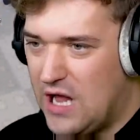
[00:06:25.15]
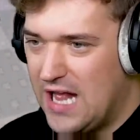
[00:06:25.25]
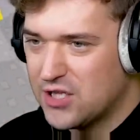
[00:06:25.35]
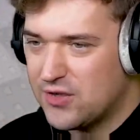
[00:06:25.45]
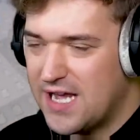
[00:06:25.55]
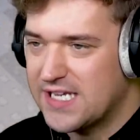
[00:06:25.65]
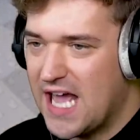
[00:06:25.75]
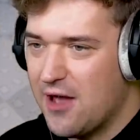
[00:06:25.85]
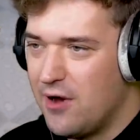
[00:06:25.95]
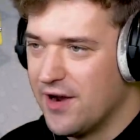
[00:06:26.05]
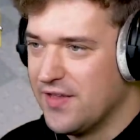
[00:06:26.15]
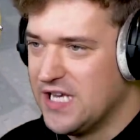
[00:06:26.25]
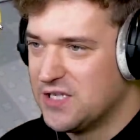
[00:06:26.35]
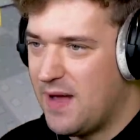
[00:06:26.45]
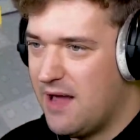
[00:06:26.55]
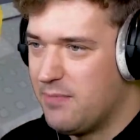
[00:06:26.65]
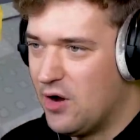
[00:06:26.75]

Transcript: I'll try to get one of these bad